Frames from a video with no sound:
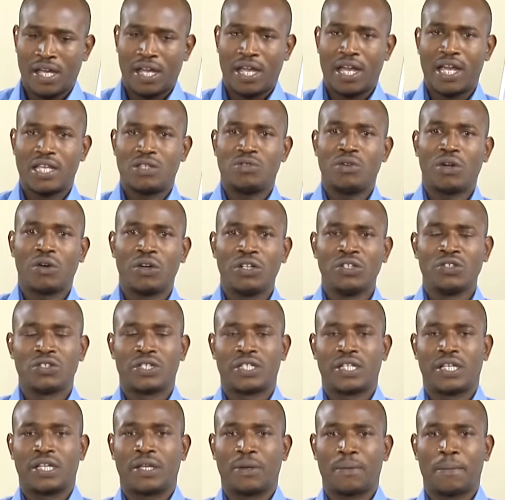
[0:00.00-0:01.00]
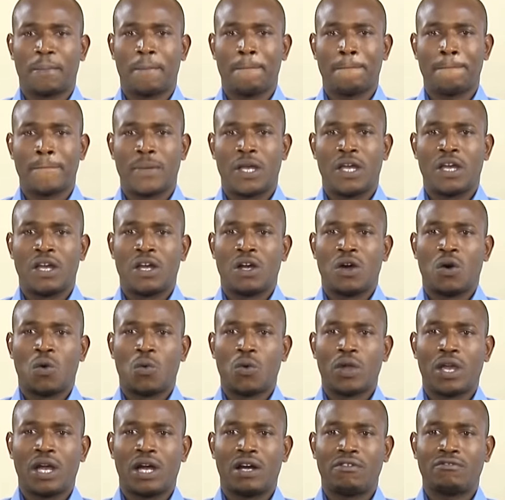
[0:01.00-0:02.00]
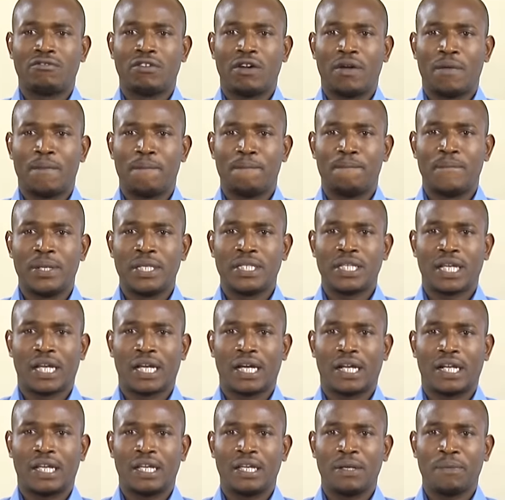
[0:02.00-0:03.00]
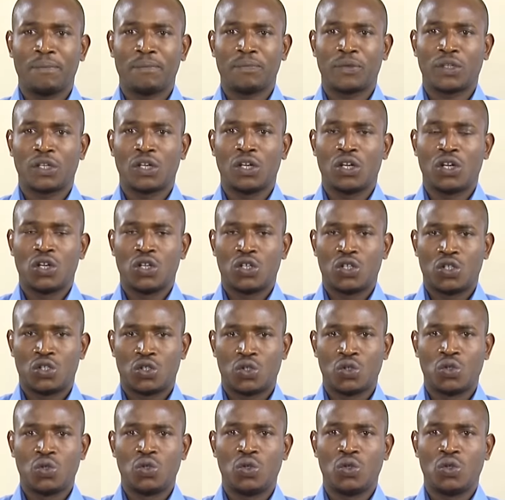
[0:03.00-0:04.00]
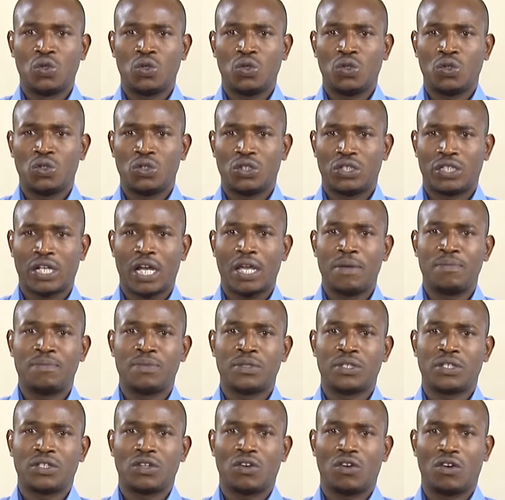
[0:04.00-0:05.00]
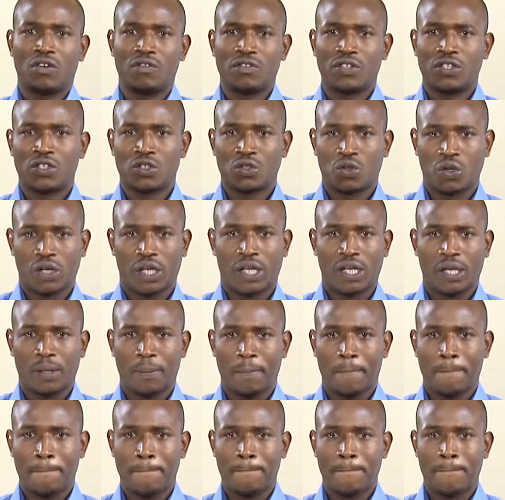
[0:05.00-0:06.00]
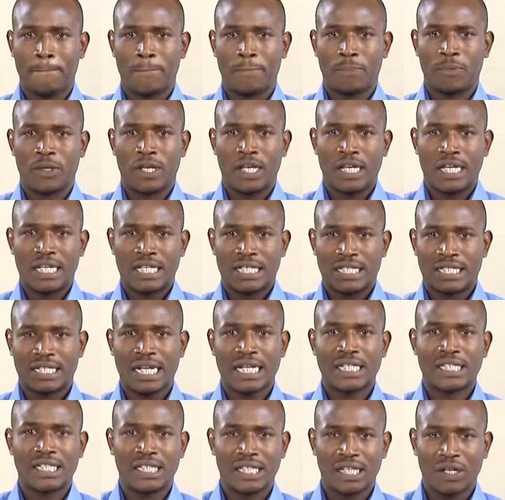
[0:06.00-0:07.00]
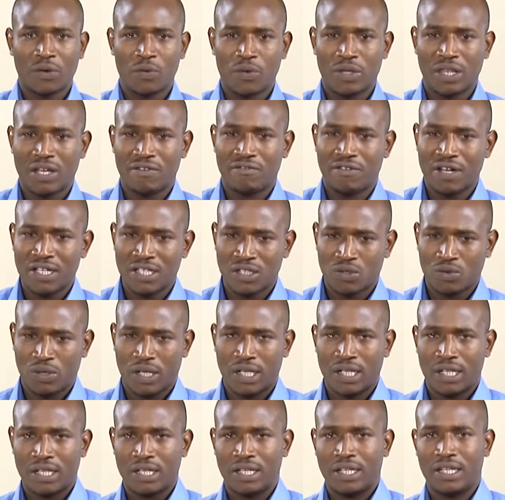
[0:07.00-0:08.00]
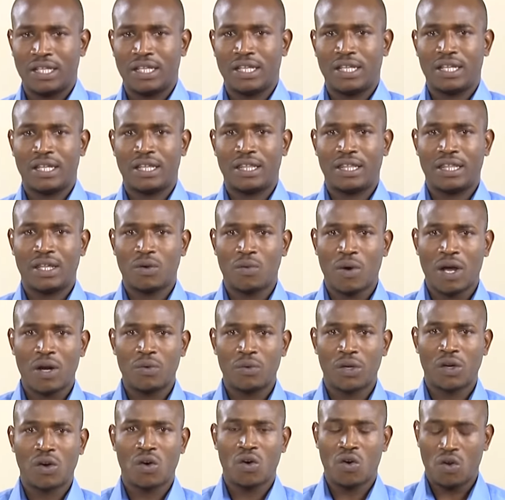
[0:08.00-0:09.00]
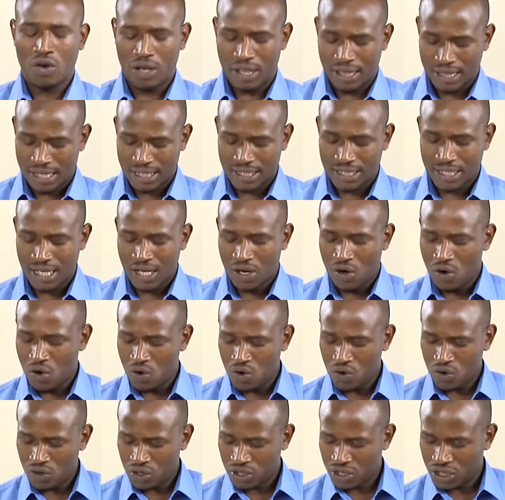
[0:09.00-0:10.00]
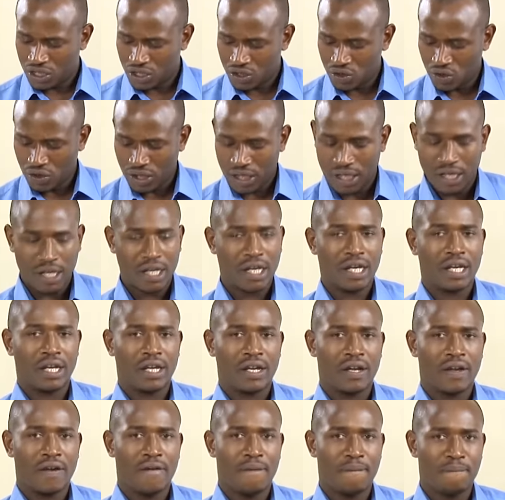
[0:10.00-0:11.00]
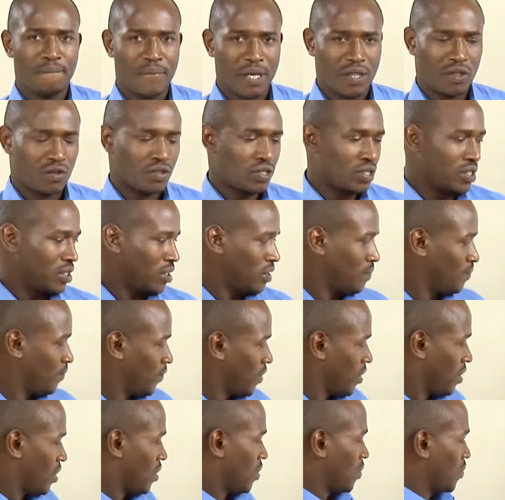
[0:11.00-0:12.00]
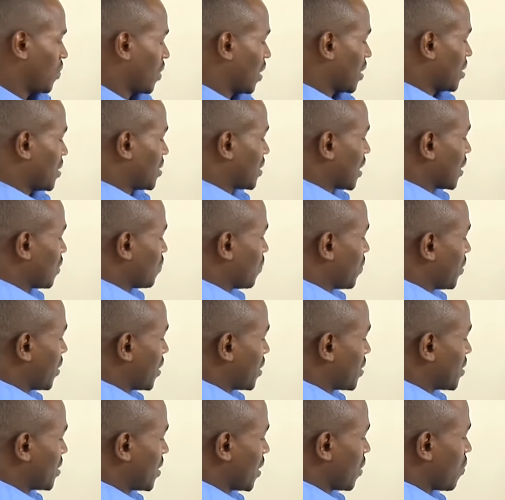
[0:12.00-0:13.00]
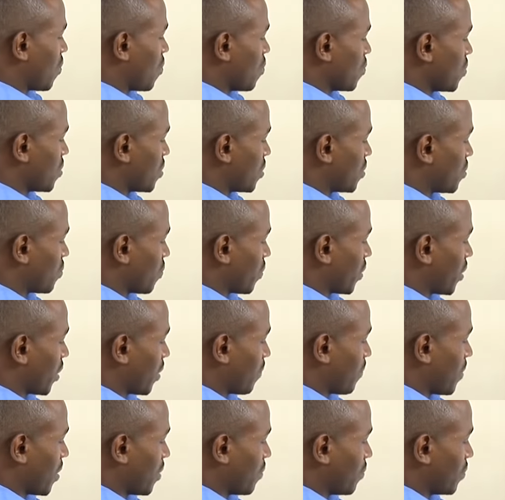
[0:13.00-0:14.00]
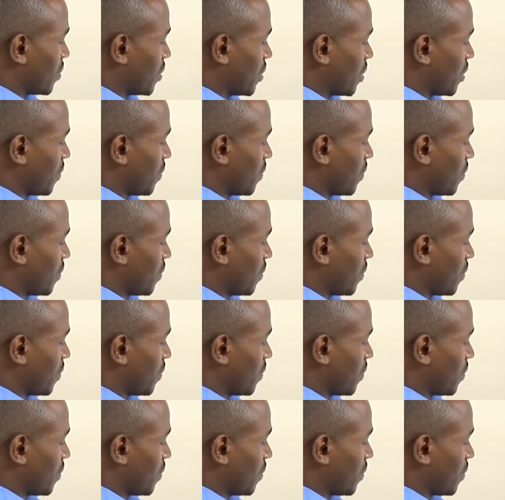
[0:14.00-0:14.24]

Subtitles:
As you're going to see, we have basically two types of stroking. Starting with the first one, the one we call the single stroking method. We can start with the single stroking method.